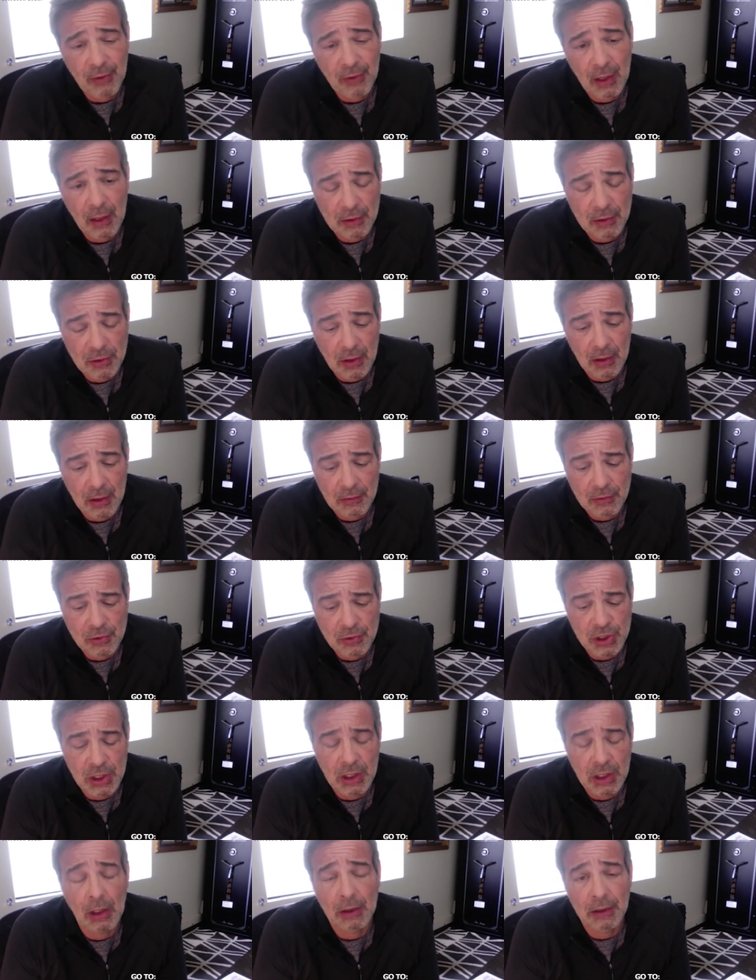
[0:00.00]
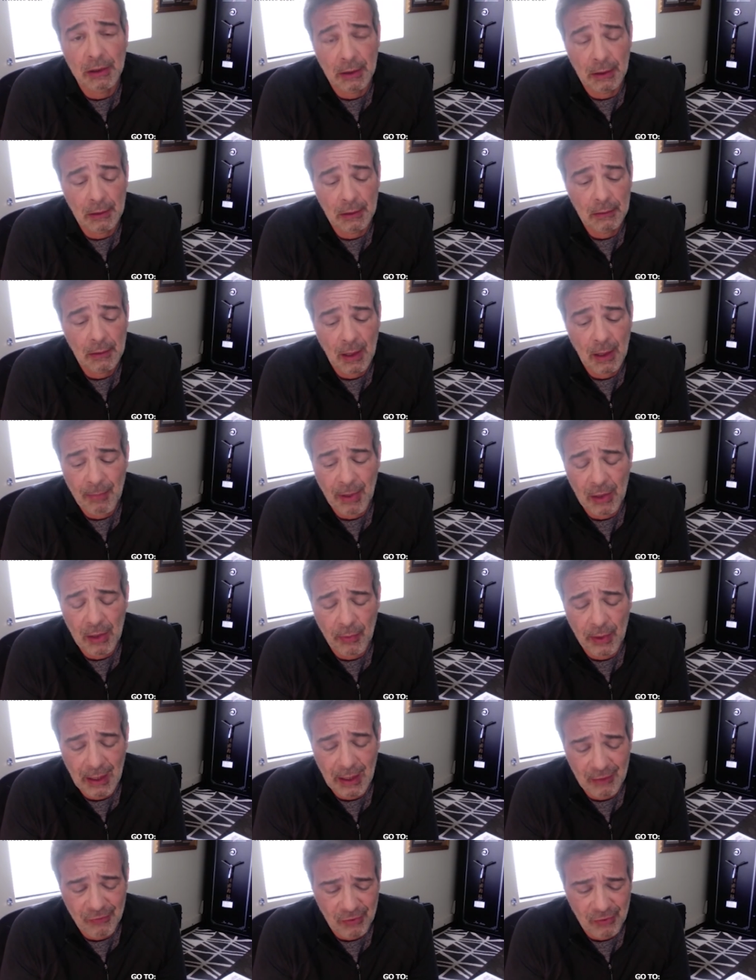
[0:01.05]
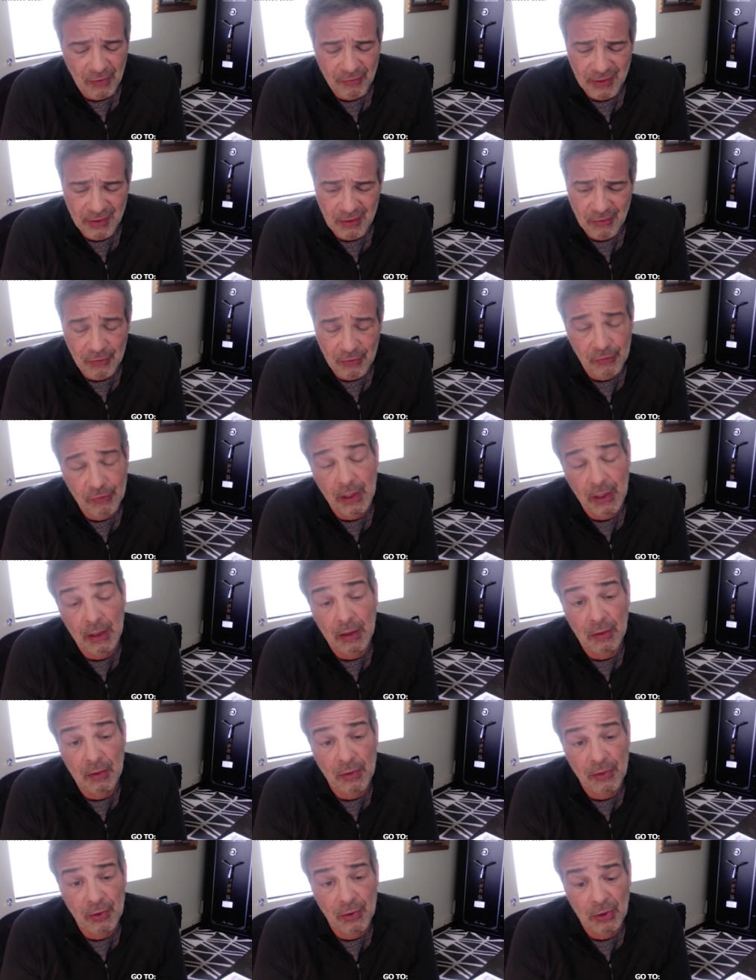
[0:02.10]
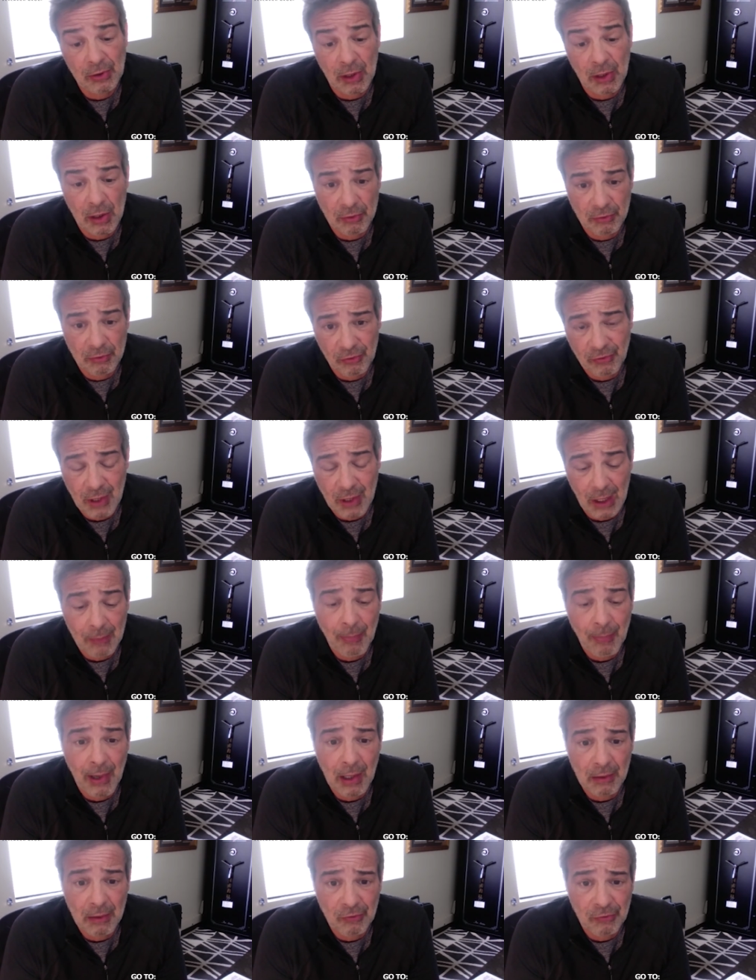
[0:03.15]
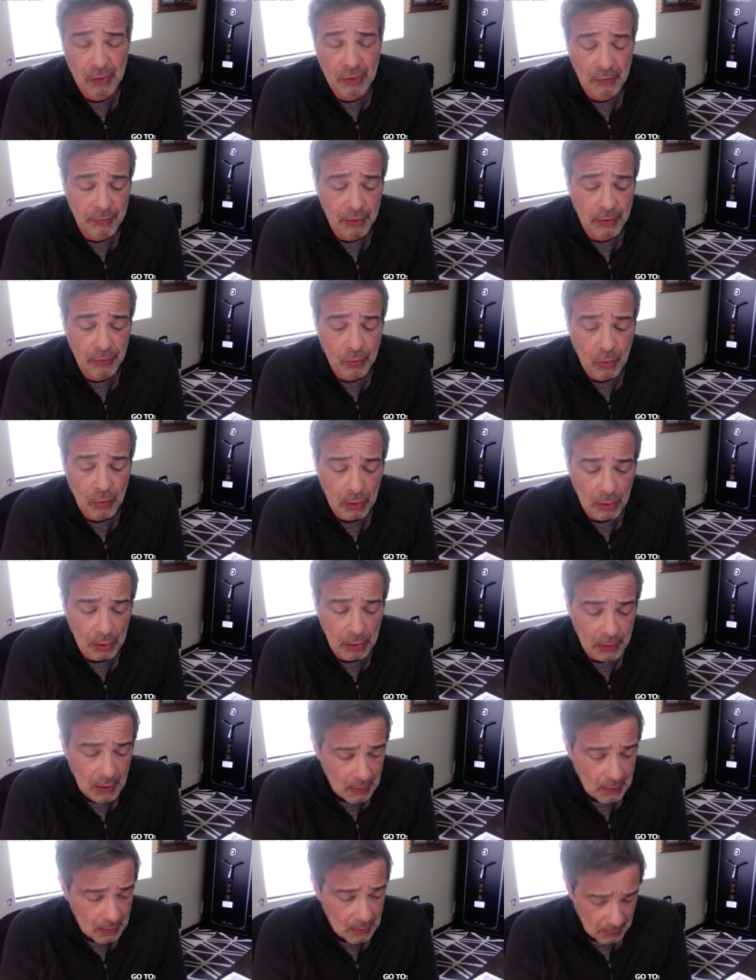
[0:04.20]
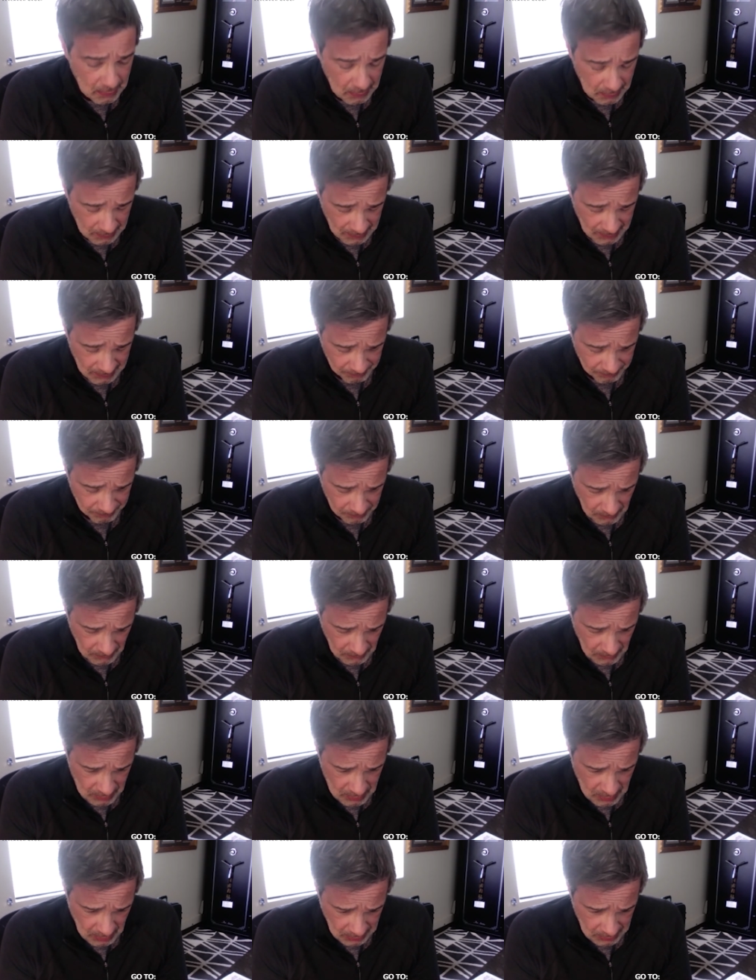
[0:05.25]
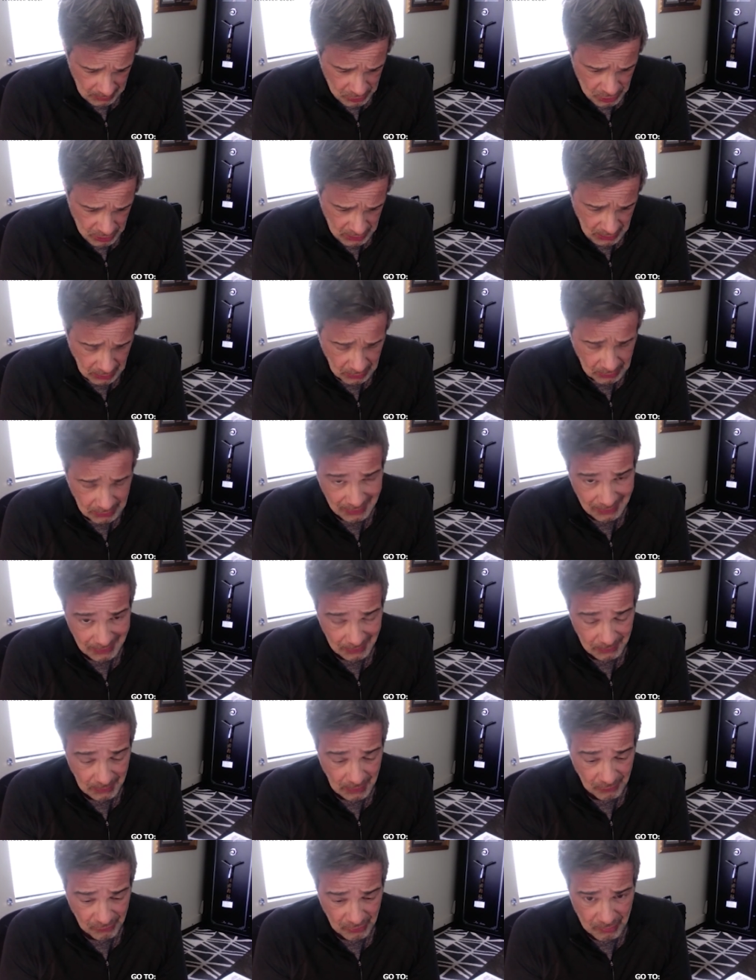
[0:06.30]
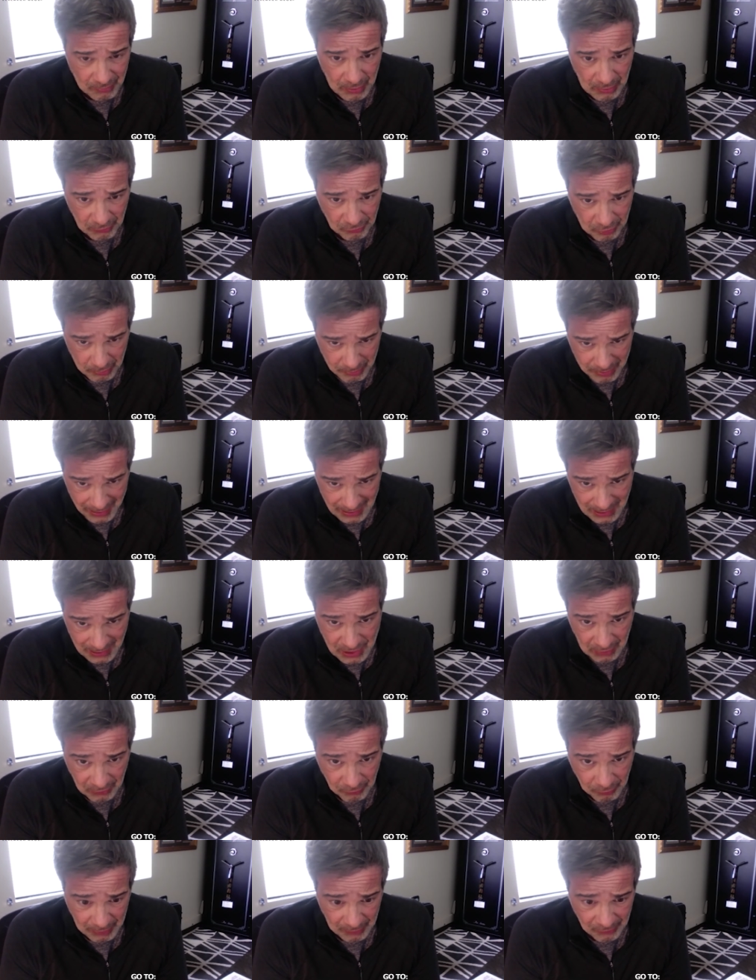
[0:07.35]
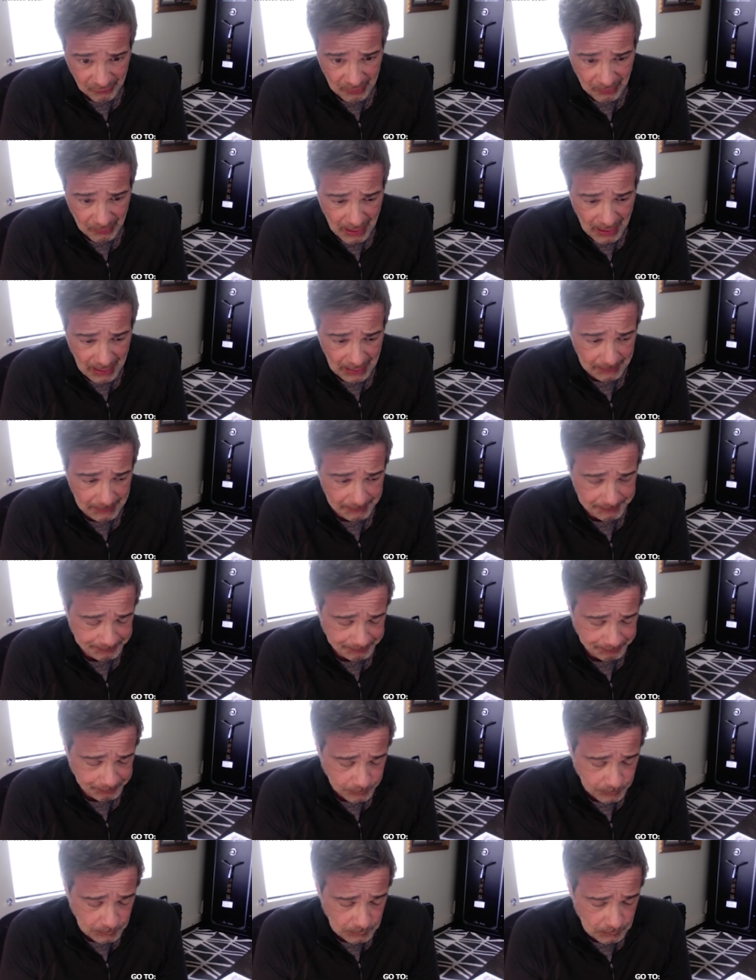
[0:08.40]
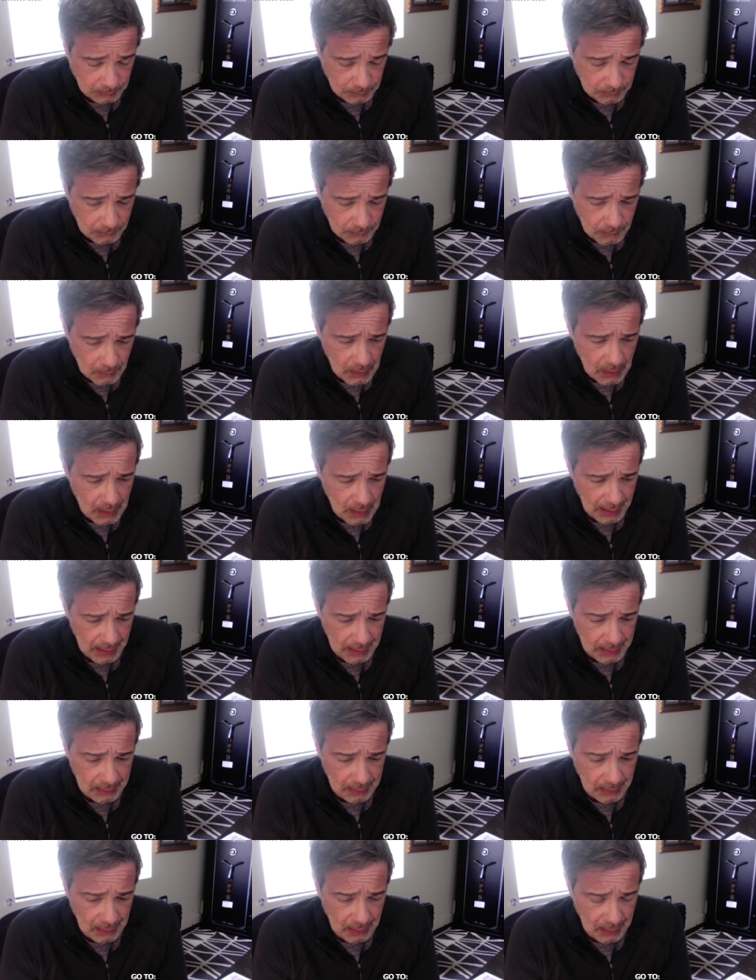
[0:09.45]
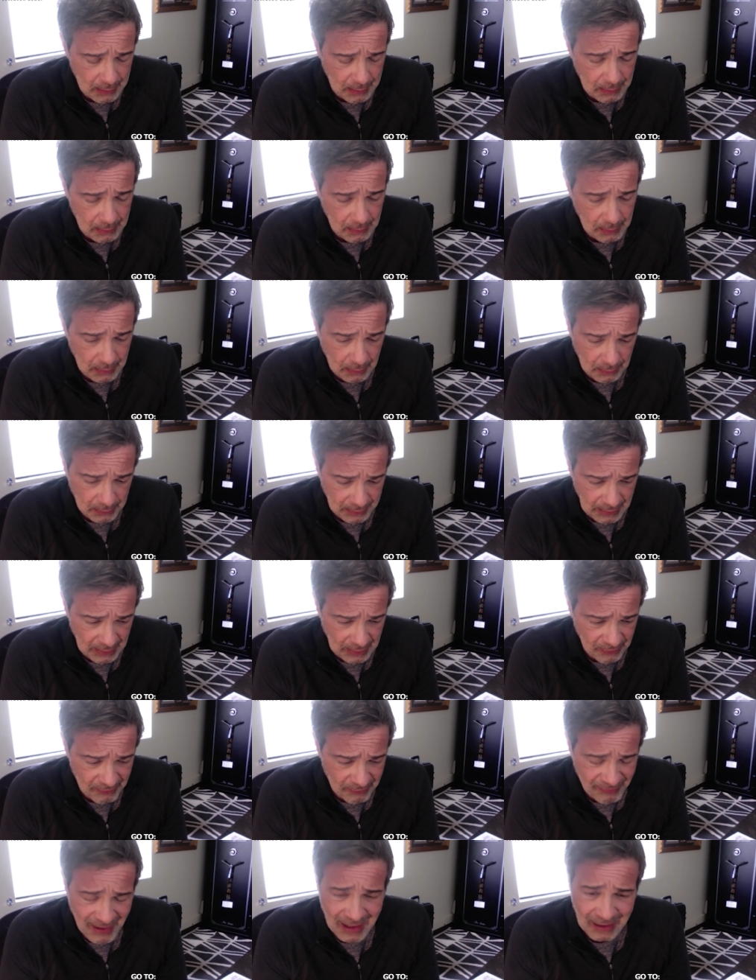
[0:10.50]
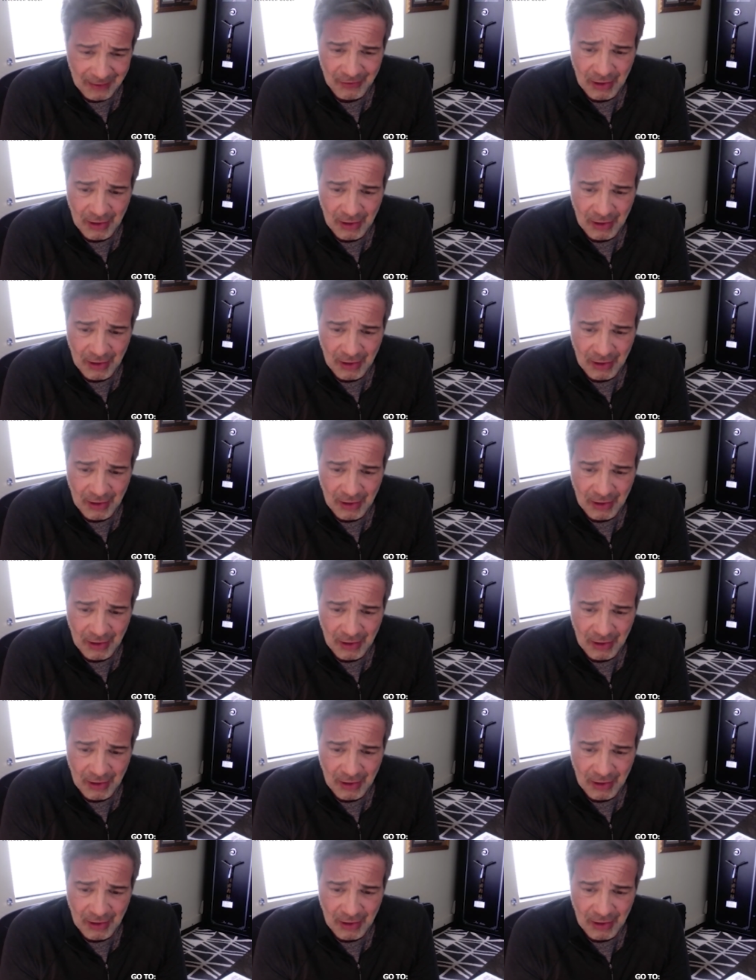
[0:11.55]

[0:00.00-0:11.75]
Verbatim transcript: That's GLD, and by the way, SLV is the second or third largest stockpile of silver in the world. GLD is administered by HSBC Bank. And here again, the